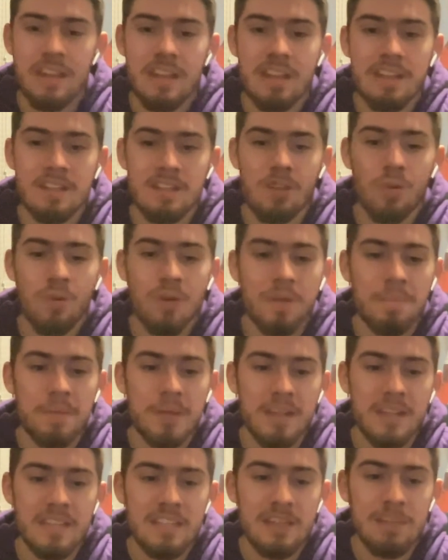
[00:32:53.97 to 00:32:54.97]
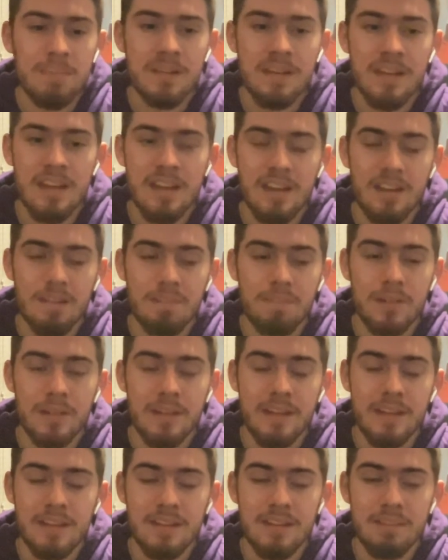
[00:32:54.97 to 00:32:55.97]
is going to be intimidating
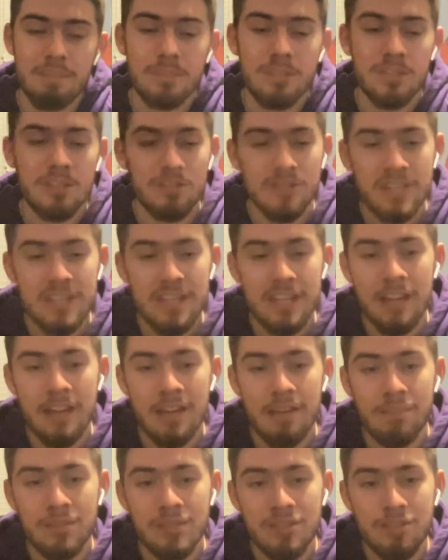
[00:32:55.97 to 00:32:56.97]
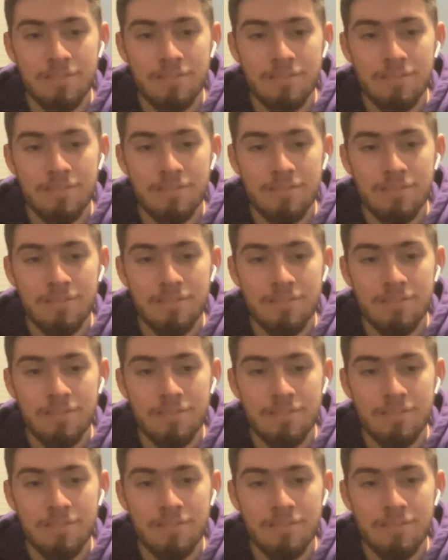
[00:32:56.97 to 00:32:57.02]
to teams,